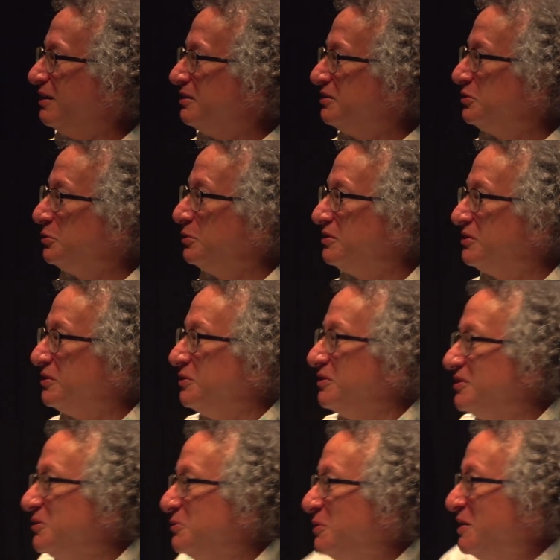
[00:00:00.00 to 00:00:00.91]
Do, do,
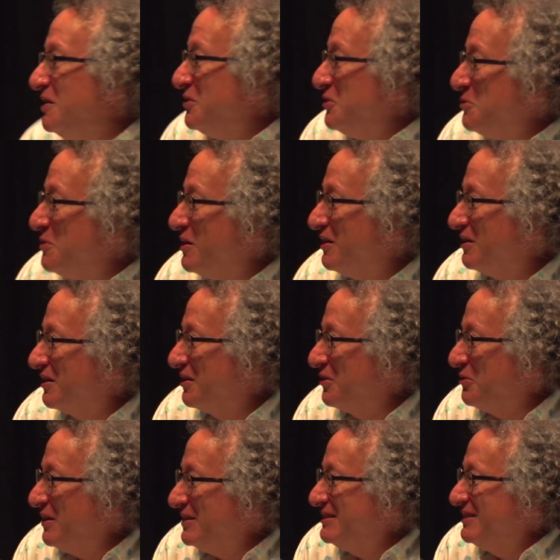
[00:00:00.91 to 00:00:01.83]
do, we do uh,
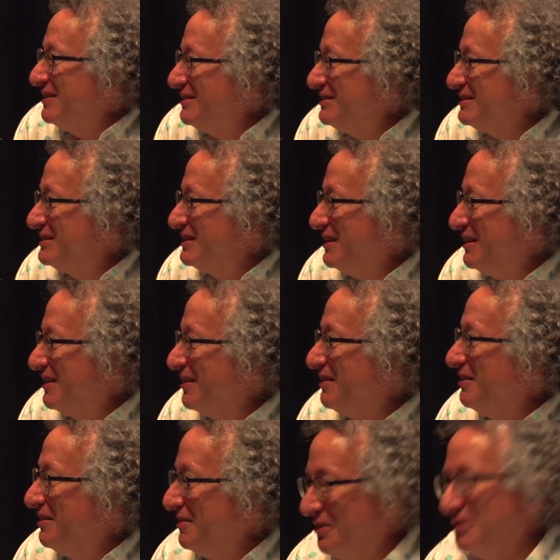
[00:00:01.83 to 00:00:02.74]
questions
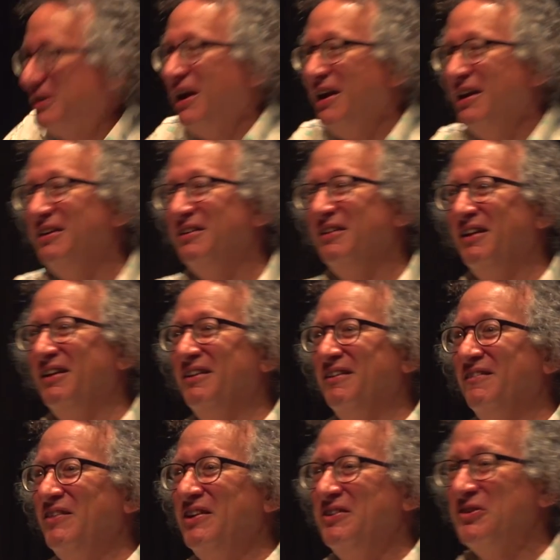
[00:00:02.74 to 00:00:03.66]
here? Okay, uh,
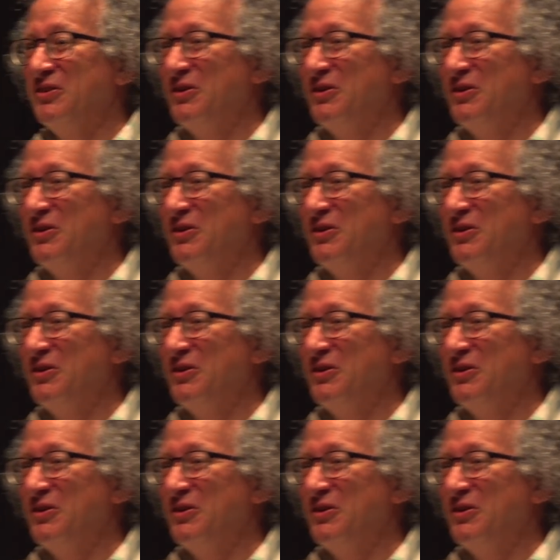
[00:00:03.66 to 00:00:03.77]
we do